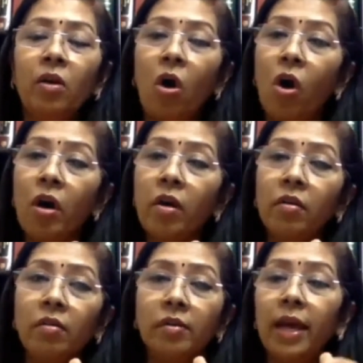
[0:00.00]
or
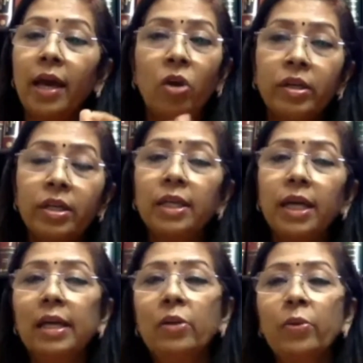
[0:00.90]
they are not
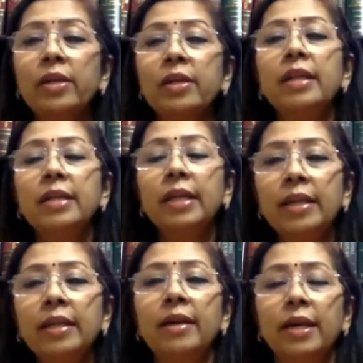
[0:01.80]
entitled to inherit
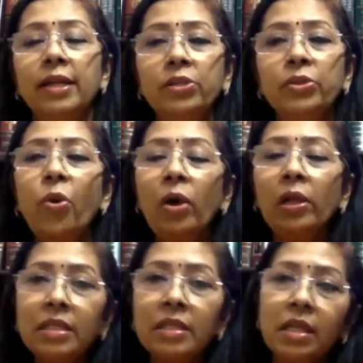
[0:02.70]
any right. So all
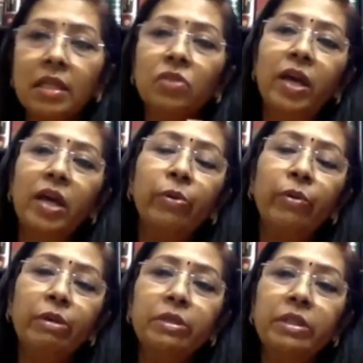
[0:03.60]
these things we are
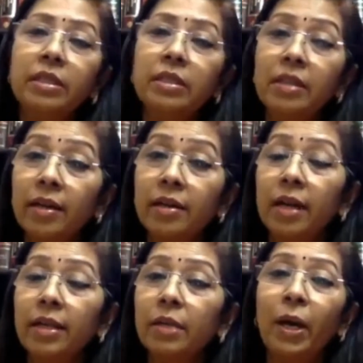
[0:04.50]
going to discuss here
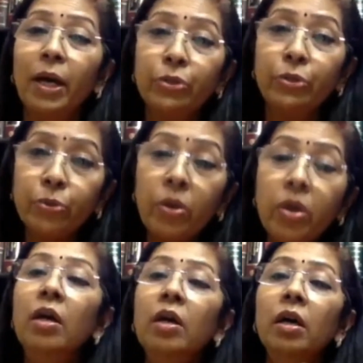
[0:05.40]
under part 2.
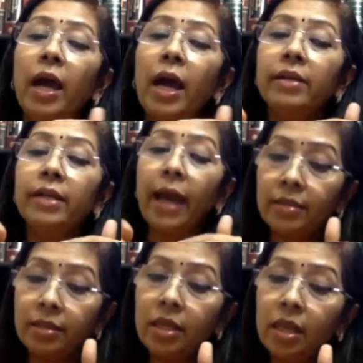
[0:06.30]
And at
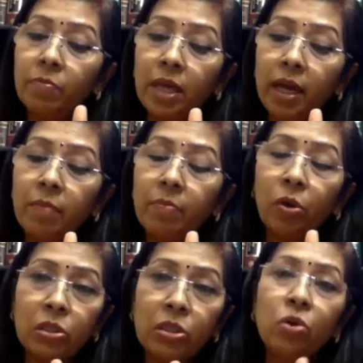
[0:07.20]
the same time,
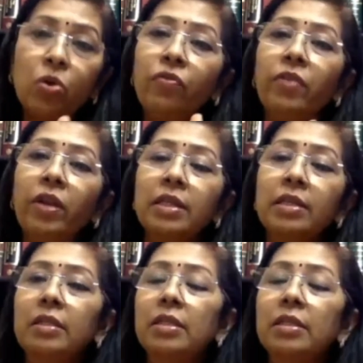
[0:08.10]
also we will
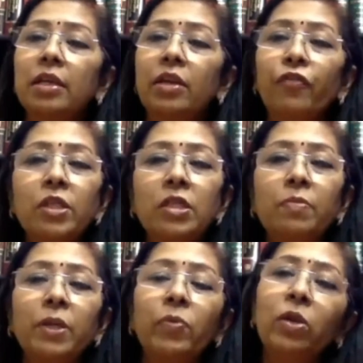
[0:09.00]
discuss a difference
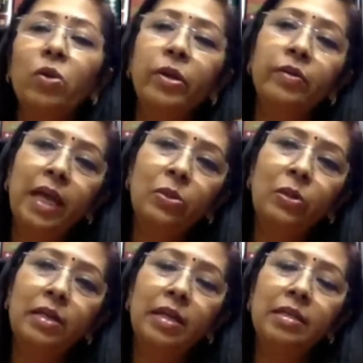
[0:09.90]
between contractual
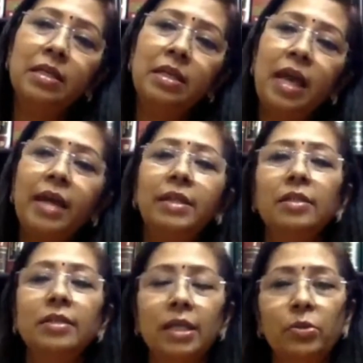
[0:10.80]
tenancy and
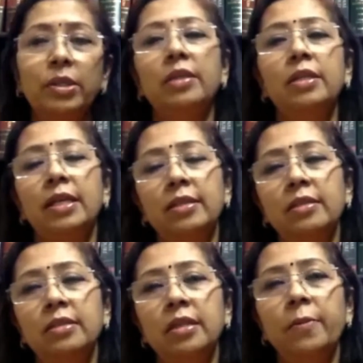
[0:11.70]
statutory tenancy.